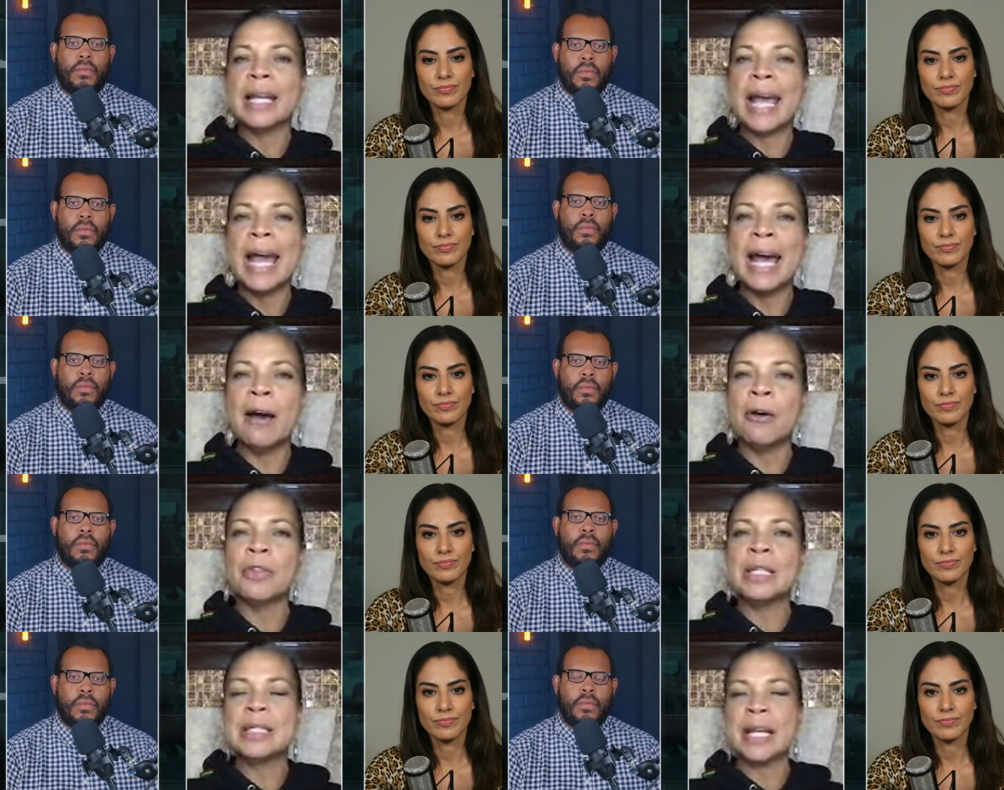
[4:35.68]
Speaker 1: and
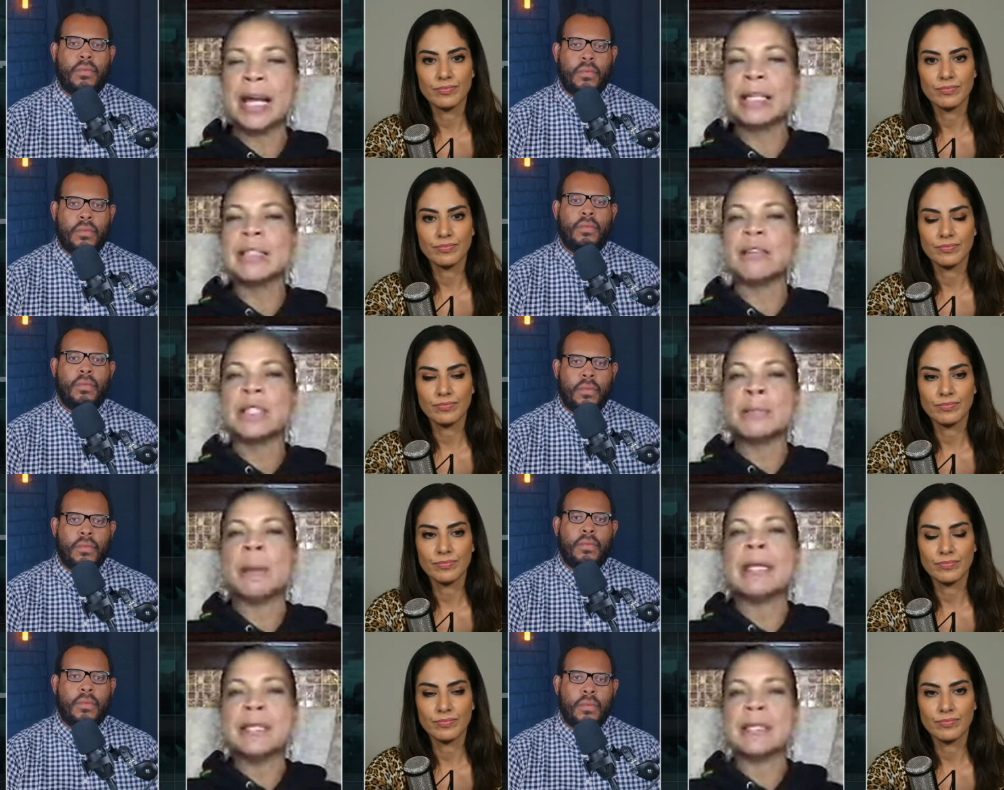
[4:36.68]
how these kinds of
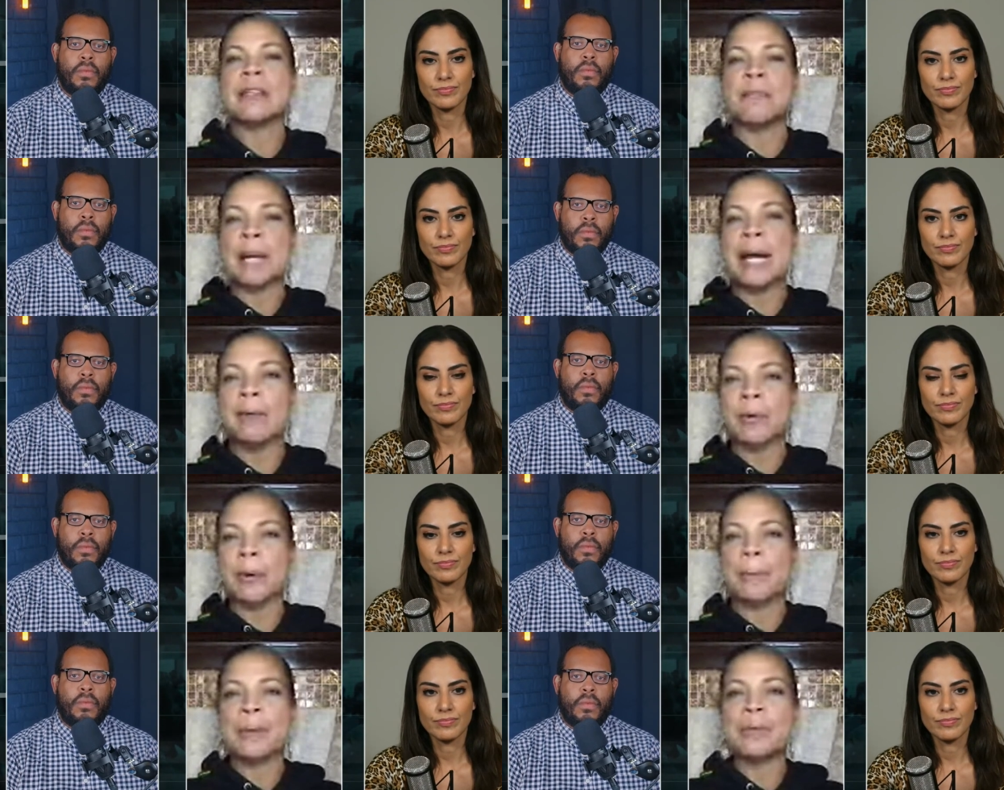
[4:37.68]
spaces of
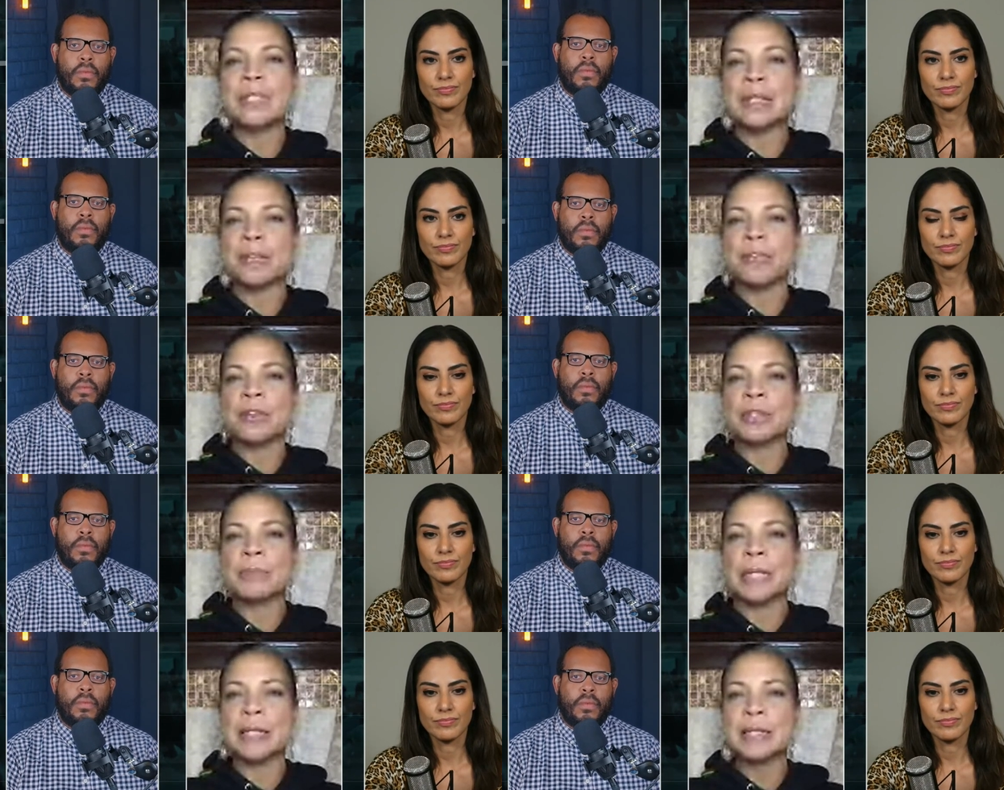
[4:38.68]
power are built in the
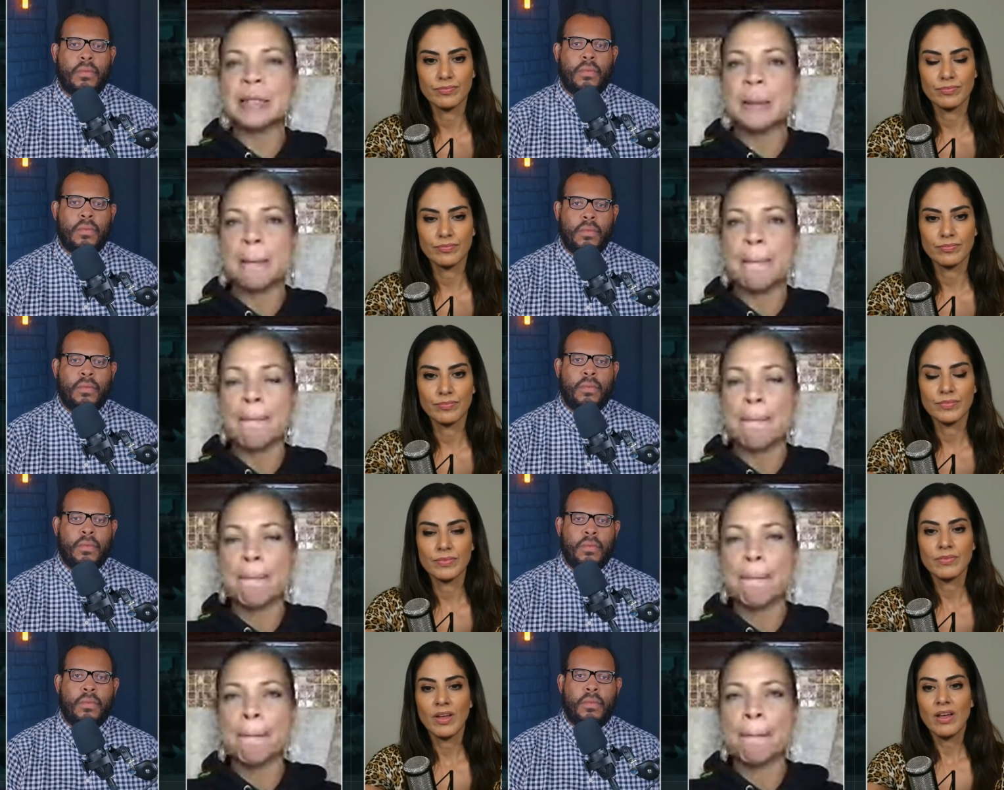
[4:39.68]
first place.
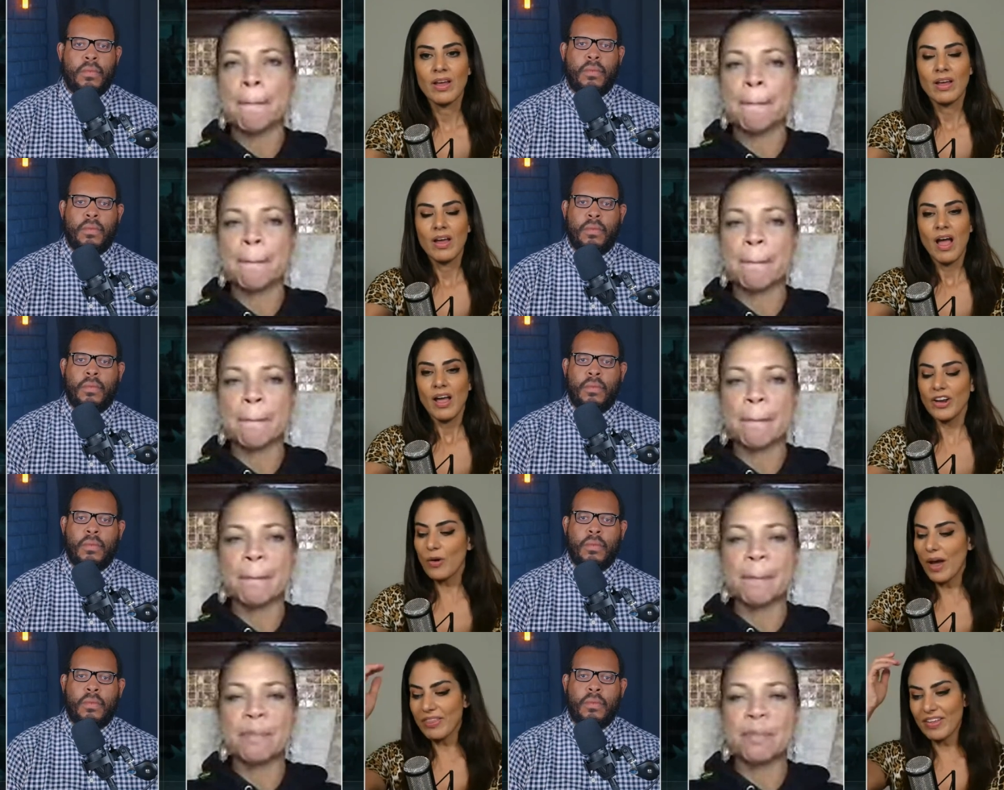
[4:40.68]
Speaker 2: You
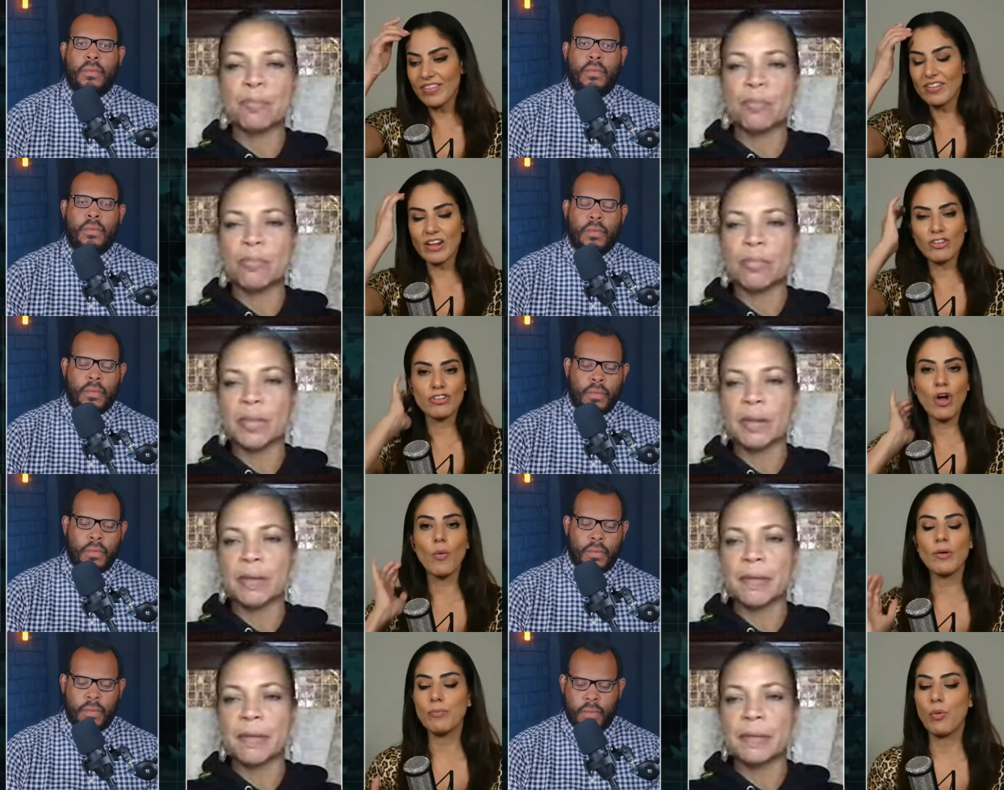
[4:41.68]
know, I think that that's
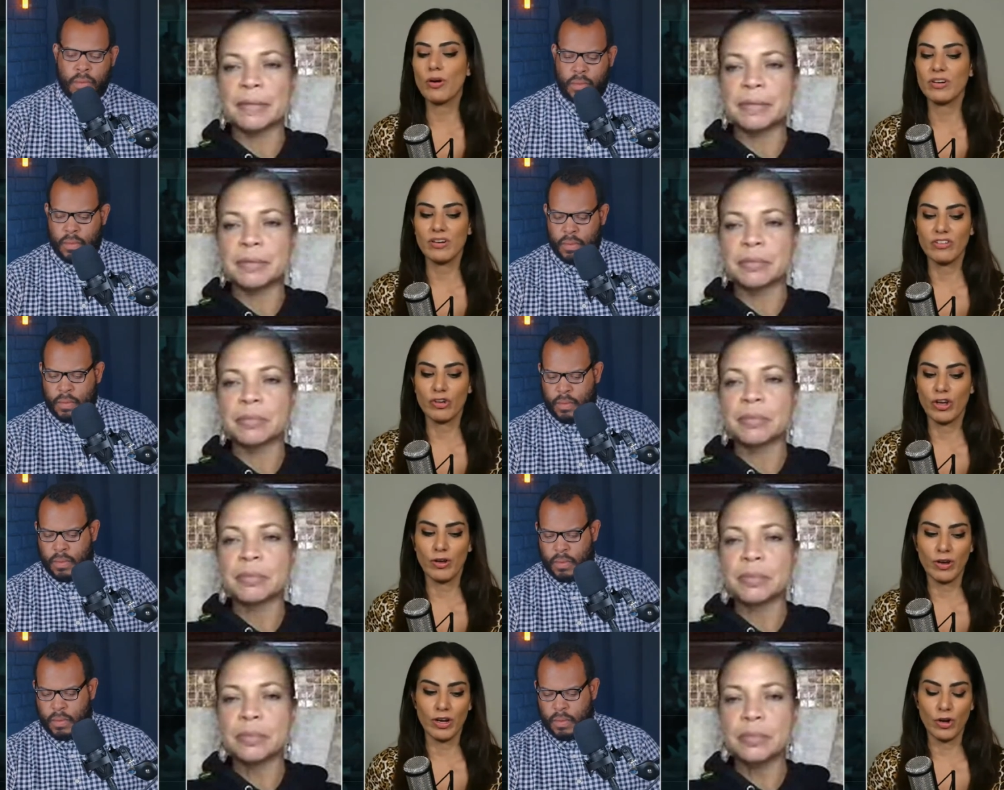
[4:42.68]
so important
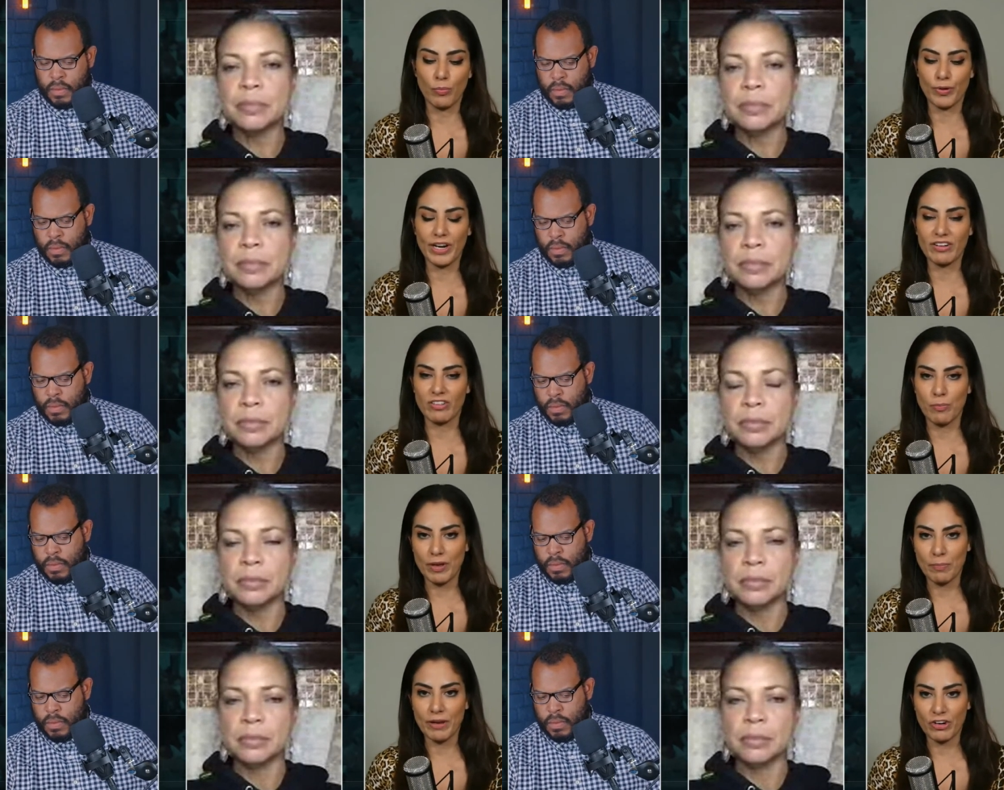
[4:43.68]
to, you know, bring it to the
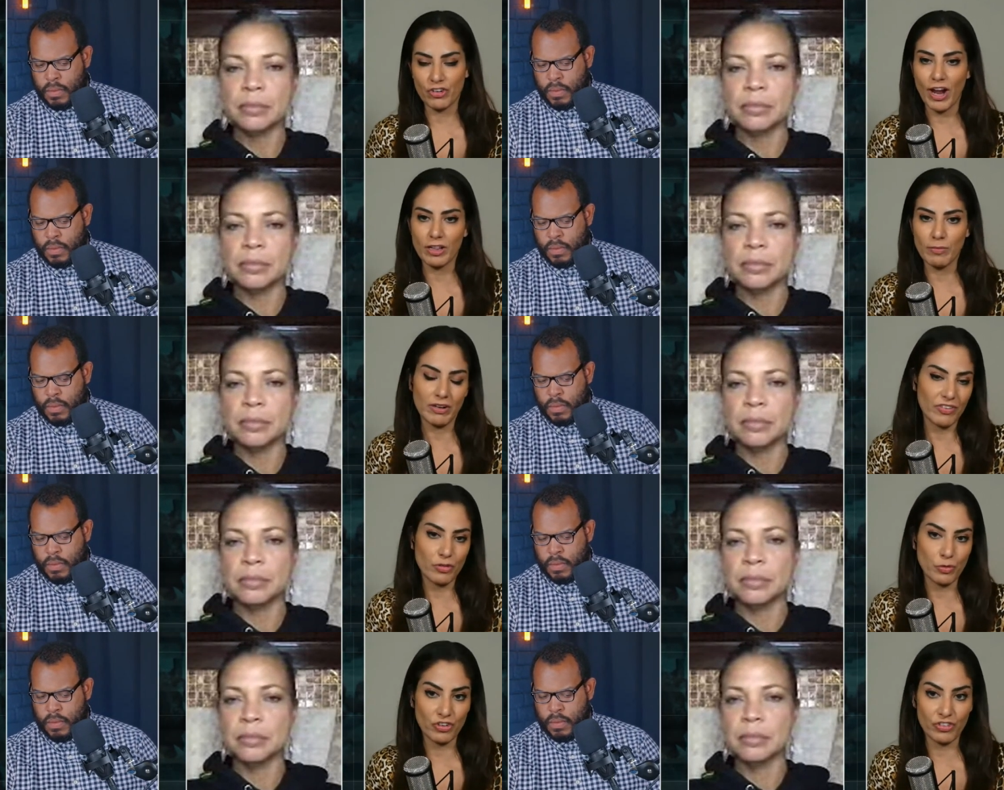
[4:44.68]
big picture element of
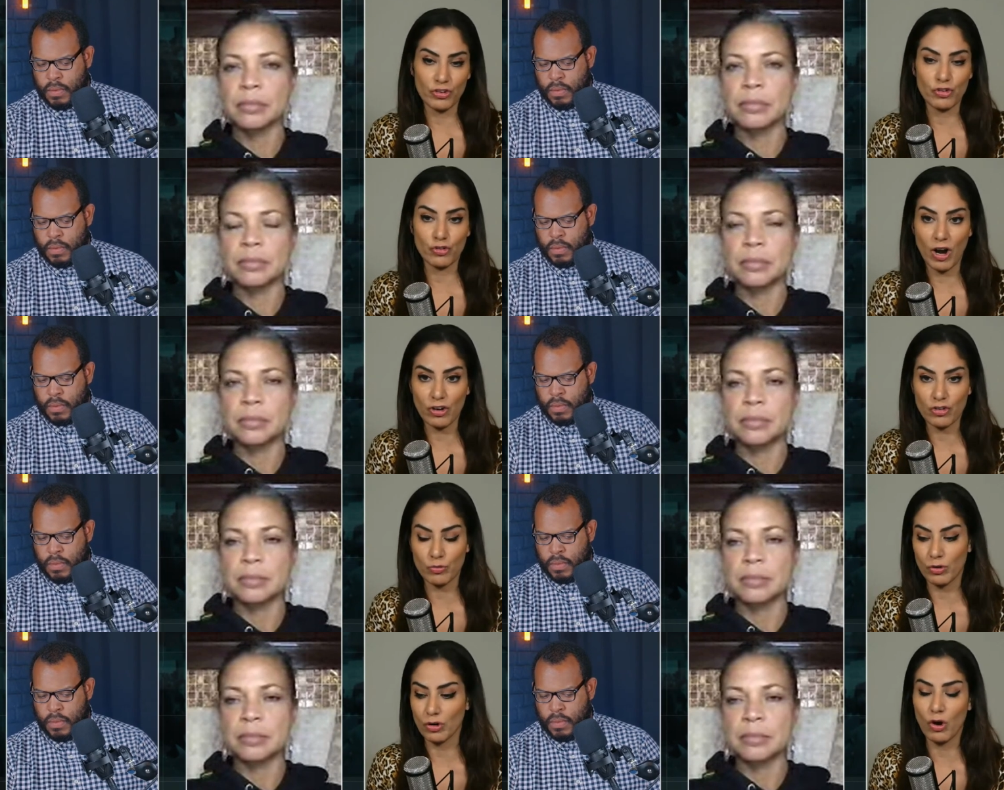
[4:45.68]
this, which is the
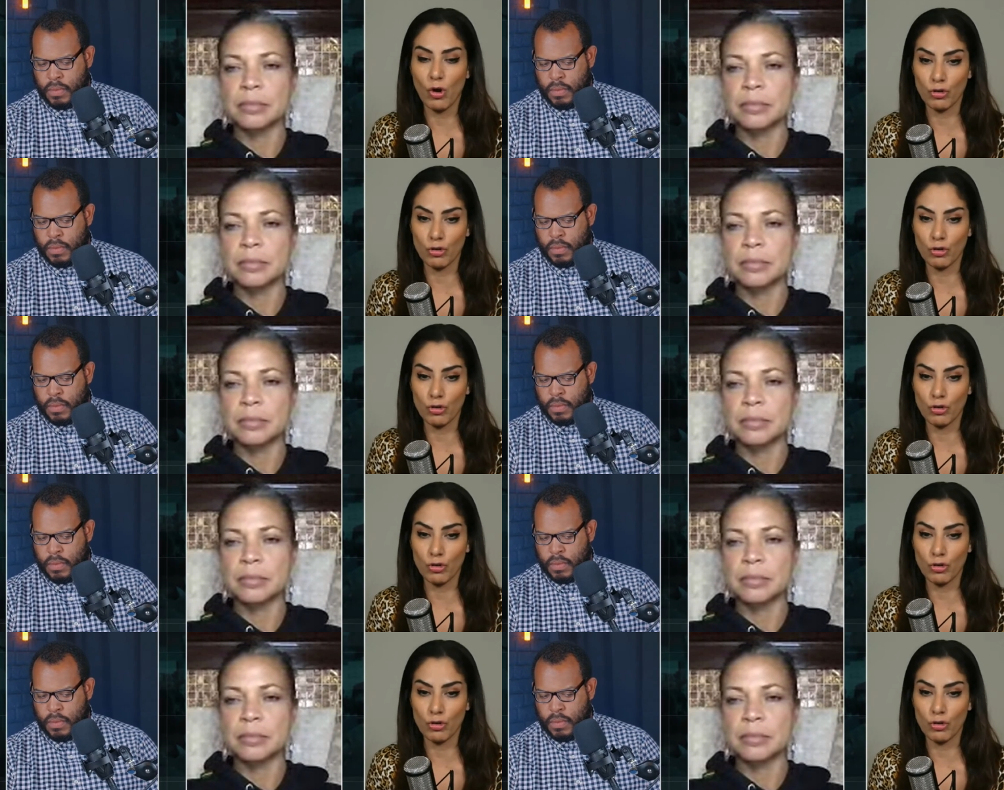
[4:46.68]
structural and